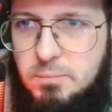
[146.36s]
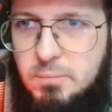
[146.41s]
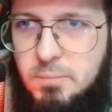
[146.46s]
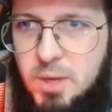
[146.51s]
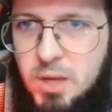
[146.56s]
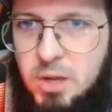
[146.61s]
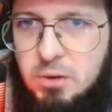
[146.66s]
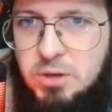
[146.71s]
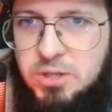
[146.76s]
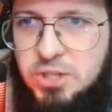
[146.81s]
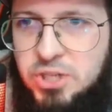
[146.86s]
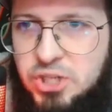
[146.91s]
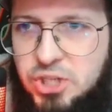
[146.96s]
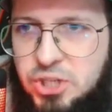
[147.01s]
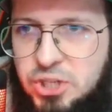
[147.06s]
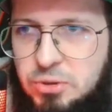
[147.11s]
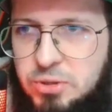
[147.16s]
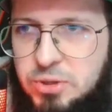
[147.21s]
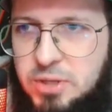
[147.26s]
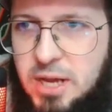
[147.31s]
Here is his
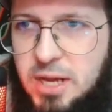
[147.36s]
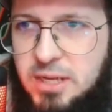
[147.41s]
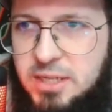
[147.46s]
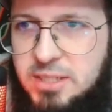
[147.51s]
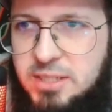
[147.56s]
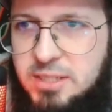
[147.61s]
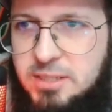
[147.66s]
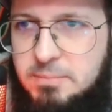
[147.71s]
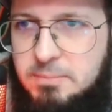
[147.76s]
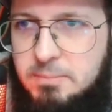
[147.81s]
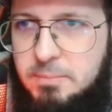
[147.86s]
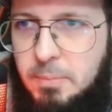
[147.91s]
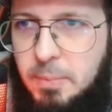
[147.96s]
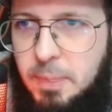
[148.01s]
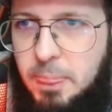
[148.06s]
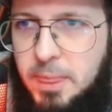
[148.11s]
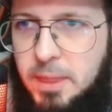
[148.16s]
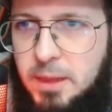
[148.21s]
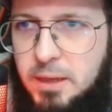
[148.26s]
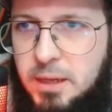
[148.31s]
shield, guys.
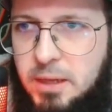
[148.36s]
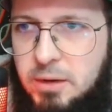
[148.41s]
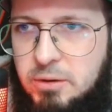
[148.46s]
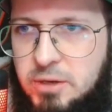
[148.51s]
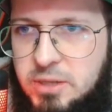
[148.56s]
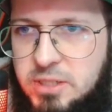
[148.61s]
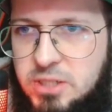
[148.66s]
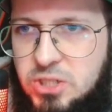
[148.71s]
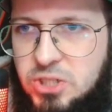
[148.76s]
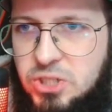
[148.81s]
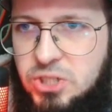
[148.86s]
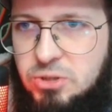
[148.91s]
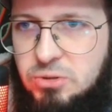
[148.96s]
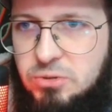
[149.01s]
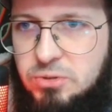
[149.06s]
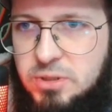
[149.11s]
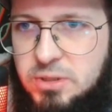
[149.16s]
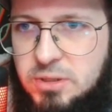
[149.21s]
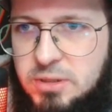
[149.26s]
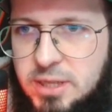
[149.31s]
Here is his
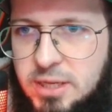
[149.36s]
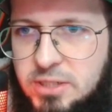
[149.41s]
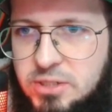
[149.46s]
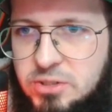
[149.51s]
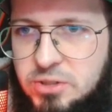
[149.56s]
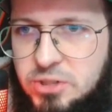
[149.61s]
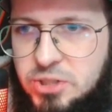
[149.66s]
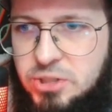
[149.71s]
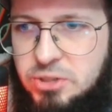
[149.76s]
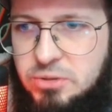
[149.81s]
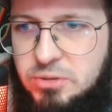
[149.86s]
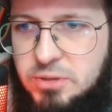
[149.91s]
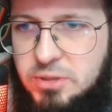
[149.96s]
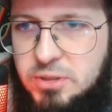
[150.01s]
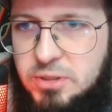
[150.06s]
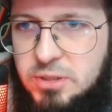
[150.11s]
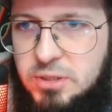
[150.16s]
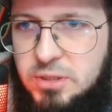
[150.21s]
shield, Desert Shield.